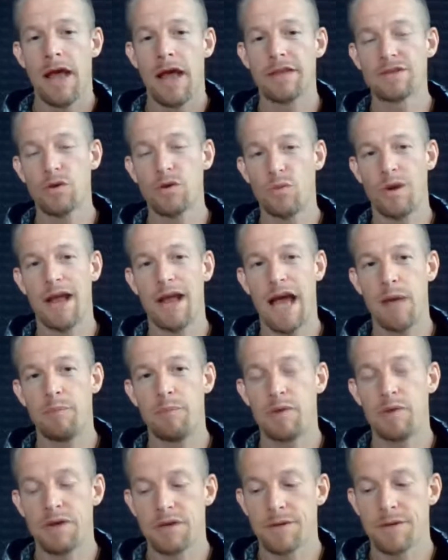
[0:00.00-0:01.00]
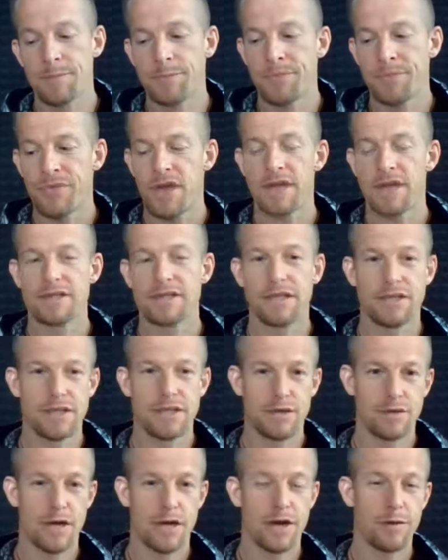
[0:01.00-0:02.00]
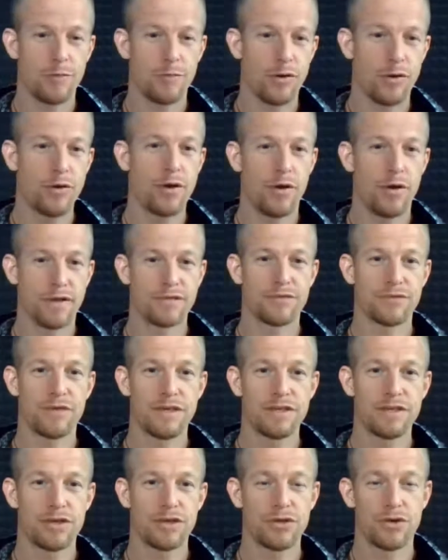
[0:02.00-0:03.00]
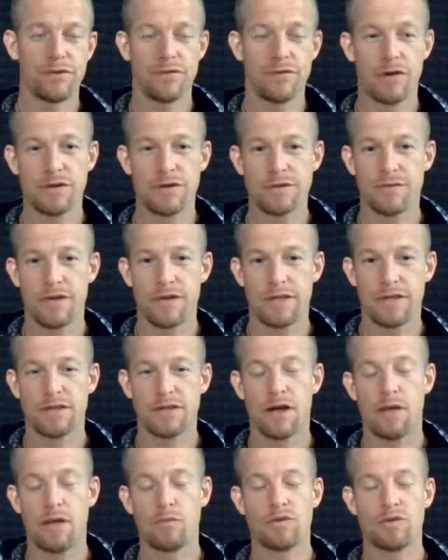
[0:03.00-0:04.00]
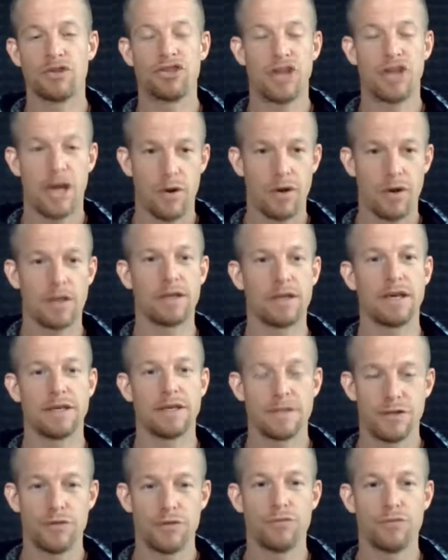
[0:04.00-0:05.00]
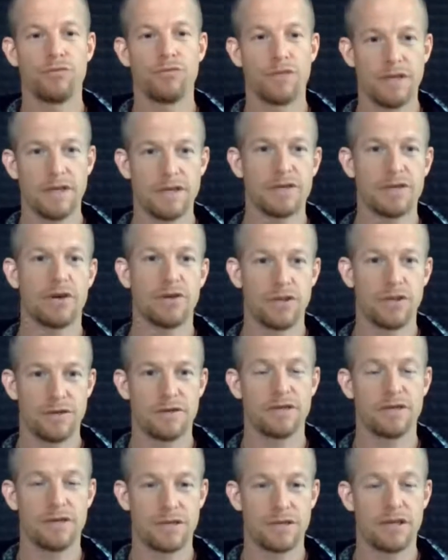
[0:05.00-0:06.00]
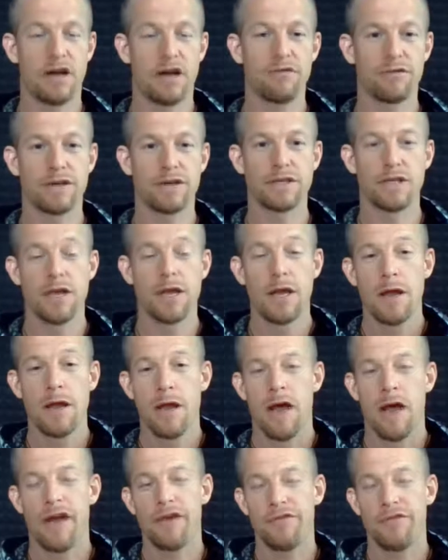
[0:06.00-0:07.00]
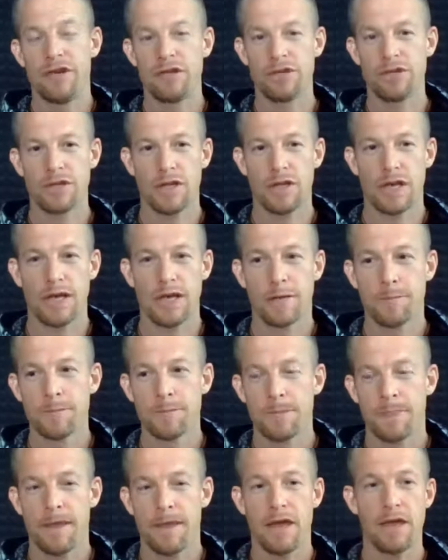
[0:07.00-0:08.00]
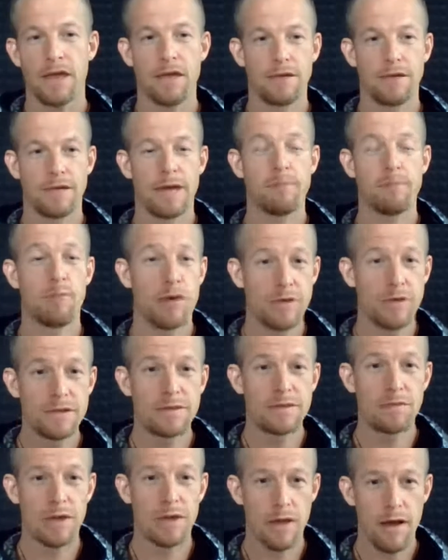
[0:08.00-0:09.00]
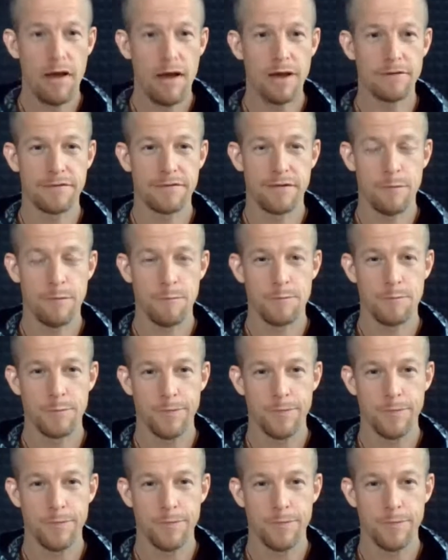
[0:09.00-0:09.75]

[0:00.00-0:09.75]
And so what happened is that Giordano Bruno, as a researcher and philosopher at the time, was sharing these new research discoveries. And eventually, they burnt him alive.